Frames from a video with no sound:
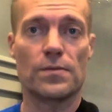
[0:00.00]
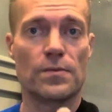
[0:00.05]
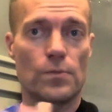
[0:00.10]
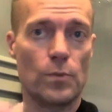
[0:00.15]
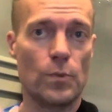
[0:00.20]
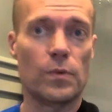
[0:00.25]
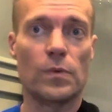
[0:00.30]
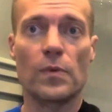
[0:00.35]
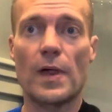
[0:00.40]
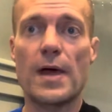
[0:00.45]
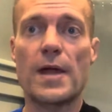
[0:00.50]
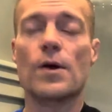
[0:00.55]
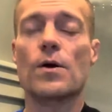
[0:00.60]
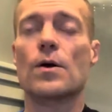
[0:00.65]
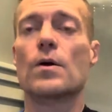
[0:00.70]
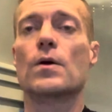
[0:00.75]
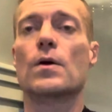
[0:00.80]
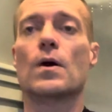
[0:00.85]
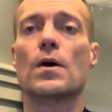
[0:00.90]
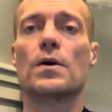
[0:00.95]

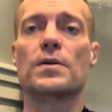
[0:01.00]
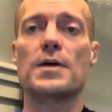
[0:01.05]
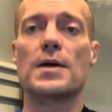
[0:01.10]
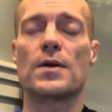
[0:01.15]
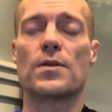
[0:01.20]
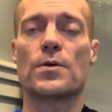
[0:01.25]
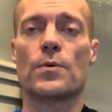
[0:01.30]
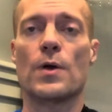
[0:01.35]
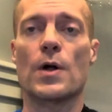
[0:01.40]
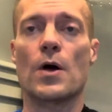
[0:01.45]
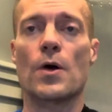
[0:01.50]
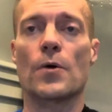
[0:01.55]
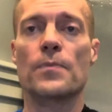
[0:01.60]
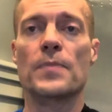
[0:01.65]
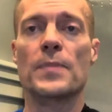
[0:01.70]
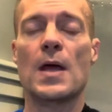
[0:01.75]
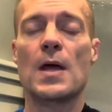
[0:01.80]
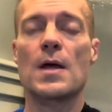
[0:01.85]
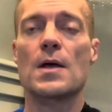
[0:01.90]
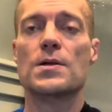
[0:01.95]
later on down the road.
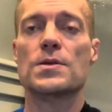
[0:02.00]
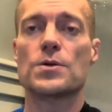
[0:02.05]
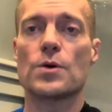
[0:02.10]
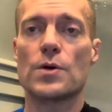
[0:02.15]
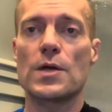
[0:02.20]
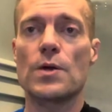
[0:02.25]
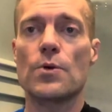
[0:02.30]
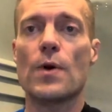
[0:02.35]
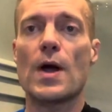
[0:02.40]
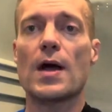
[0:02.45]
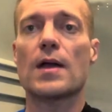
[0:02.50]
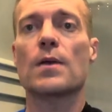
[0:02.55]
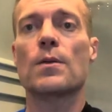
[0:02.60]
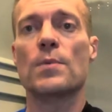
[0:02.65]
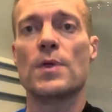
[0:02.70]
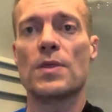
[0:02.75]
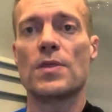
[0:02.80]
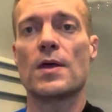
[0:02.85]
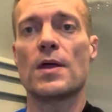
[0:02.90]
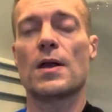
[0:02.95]
So he
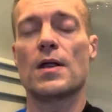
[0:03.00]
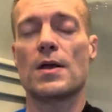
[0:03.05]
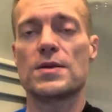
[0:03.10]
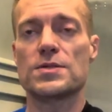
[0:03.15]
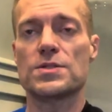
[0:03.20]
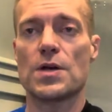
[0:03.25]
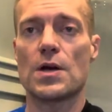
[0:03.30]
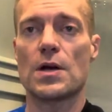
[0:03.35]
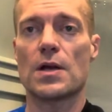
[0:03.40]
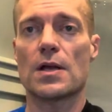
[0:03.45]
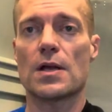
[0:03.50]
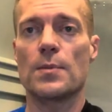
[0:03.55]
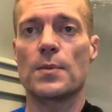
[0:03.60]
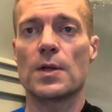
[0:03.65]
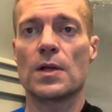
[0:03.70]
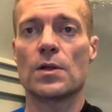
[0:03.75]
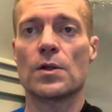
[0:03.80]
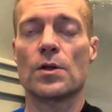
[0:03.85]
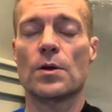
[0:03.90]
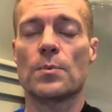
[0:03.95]
recommended that I started
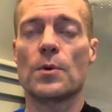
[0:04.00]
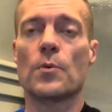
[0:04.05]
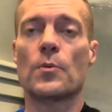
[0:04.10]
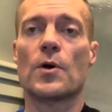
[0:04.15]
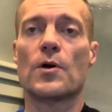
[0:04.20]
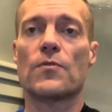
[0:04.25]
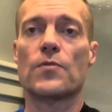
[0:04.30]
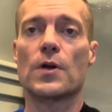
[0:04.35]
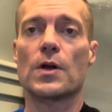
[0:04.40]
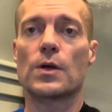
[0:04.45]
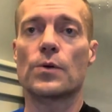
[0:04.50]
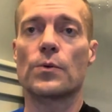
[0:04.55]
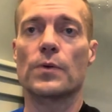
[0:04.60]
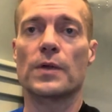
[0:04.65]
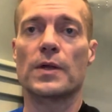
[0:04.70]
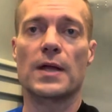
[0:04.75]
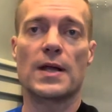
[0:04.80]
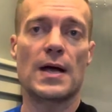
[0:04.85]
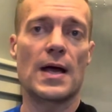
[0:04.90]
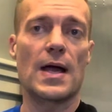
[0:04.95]
coming a little bit more
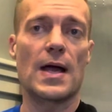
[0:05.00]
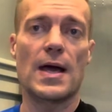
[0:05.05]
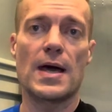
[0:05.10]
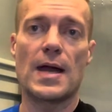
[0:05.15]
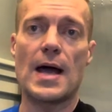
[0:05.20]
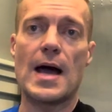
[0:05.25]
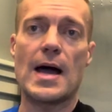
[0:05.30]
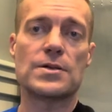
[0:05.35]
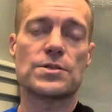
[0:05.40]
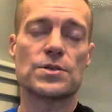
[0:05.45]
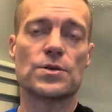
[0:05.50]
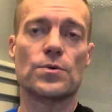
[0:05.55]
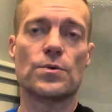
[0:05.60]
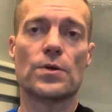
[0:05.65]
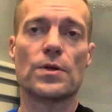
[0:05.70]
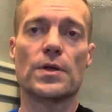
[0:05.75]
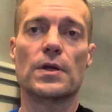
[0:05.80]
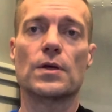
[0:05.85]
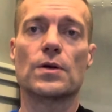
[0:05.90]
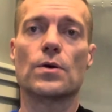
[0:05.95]
frequently, and I actually
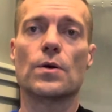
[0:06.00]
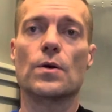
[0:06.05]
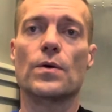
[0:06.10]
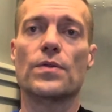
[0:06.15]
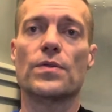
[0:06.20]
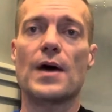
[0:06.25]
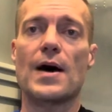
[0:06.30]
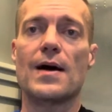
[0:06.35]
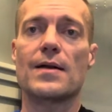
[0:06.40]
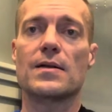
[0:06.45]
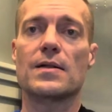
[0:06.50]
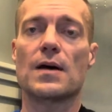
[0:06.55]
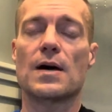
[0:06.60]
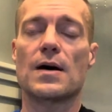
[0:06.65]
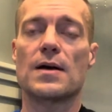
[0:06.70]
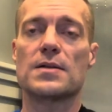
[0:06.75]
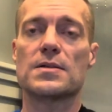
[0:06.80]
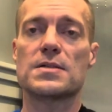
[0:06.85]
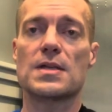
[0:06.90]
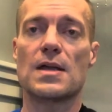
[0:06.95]
really agree with
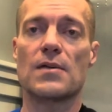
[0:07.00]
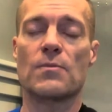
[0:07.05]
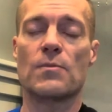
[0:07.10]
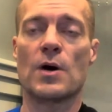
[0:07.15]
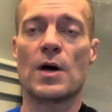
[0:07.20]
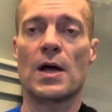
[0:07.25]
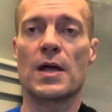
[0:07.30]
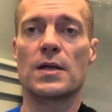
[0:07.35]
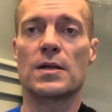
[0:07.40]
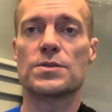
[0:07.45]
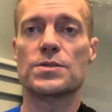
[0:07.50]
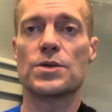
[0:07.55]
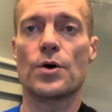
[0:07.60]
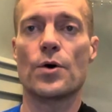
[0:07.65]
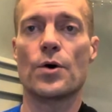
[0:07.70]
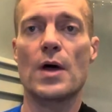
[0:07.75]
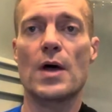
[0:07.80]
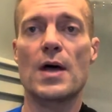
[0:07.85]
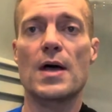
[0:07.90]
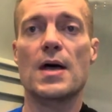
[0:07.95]
that state of mind.
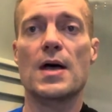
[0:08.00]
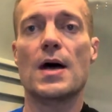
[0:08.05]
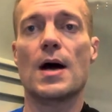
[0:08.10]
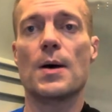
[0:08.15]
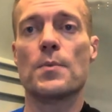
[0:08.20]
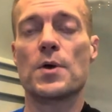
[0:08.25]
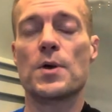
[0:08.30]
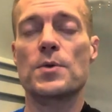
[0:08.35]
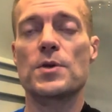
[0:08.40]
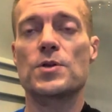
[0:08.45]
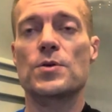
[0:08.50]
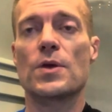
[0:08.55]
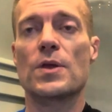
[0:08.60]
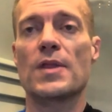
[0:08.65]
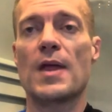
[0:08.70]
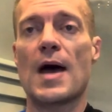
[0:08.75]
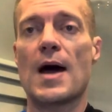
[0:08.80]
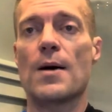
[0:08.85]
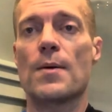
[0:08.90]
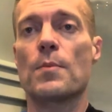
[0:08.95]
So I'm going to be doing
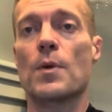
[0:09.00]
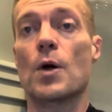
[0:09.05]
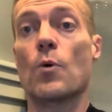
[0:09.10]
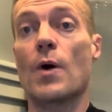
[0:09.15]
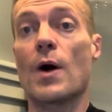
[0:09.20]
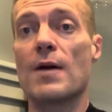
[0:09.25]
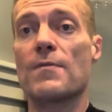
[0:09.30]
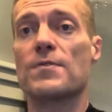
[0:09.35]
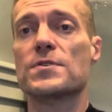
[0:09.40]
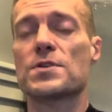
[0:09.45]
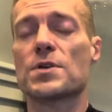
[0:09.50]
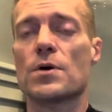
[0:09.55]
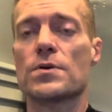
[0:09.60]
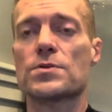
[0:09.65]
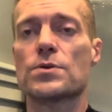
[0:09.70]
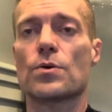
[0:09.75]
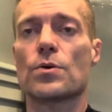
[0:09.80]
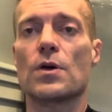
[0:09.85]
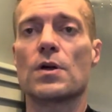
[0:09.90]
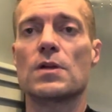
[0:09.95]
that. My wife is
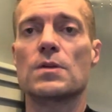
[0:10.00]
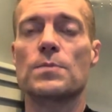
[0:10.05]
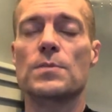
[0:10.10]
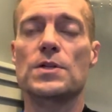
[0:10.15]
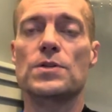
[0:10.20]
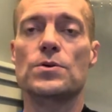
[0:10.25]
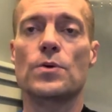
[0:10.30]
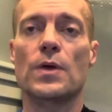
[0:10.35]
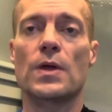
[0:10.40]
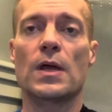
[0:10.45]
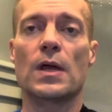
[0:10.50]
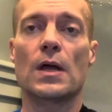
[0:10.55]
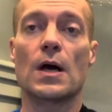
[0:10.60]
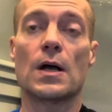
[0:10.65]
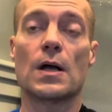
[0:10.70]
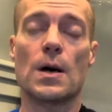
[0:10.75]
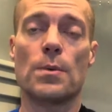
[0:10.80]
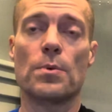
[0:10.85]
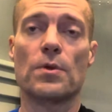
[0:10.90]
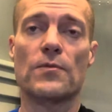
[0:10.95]
also going to be doing a
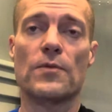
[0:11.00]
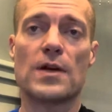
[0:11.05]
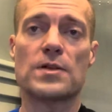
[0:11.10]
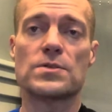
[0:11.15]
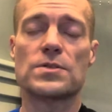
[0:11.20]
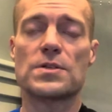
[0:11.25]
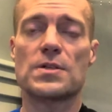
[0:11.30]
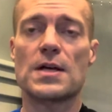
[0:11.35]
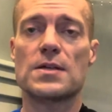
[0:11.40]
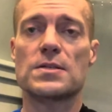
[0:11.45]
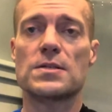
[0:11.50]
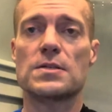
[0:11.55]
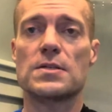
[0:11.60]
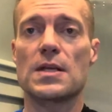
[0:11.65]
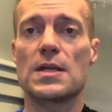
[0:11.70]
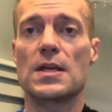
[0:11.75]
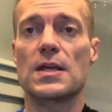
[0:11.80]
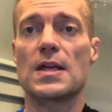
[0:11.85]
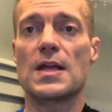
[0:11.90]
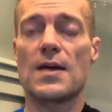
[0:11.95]
couple of exercises
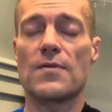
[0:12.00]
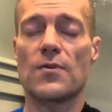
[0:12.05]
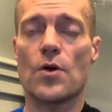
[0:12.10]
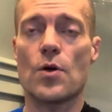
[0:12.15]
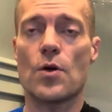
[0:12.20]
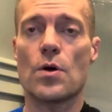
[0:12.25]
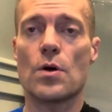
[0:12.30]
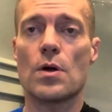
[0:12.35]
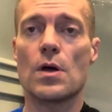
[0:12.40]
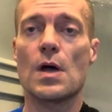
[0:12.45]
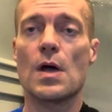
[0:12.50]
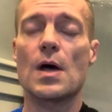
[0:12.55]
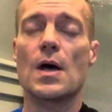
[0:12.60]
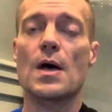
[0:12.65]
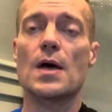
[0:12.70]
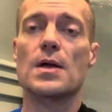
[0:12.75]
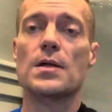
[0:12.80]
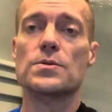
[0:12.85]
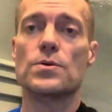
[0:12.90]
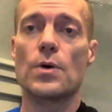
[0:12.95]
that he gave her
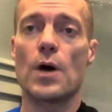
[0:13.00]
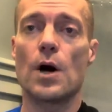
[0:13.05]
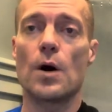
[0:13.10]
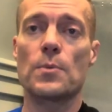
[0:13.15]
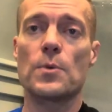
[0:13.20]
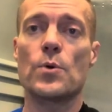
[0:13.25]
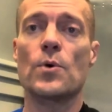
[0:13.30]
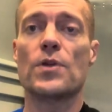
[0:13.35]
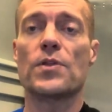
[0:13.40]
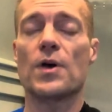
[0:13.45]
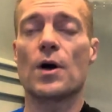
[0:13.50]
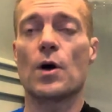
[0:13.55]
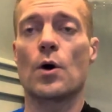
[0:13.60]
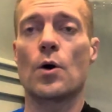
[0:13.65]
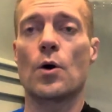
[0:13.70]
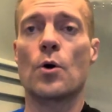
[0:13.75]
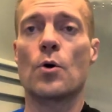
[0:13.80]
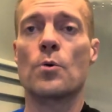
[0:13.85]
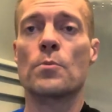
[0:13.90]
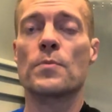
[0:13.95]
to help me with at
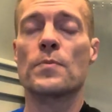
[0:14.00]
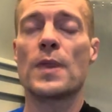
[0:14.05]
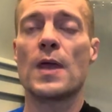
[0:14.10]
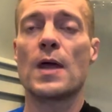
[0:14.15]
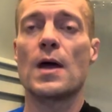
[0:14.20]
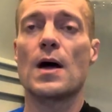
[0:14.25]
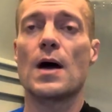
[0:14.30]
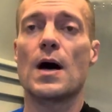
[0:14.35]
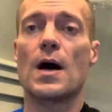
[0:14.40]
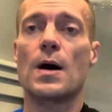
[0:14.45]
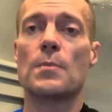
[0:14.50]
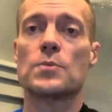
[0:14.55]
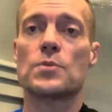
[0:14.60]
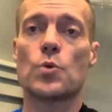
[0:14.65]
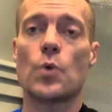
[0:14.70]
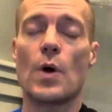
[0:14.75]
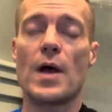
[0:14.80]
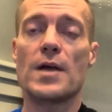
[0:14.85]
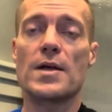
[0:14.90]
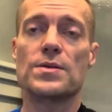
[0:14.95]
home
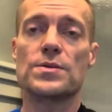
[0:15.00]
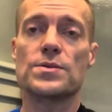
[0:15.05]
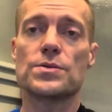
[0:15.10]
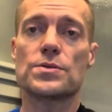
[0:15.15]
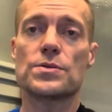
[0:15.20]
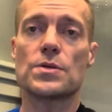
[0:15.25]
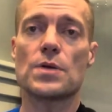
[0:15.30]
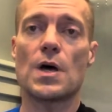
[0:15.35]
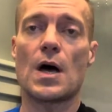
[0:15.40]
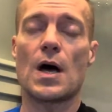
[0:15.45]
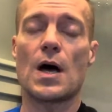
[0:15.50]
twice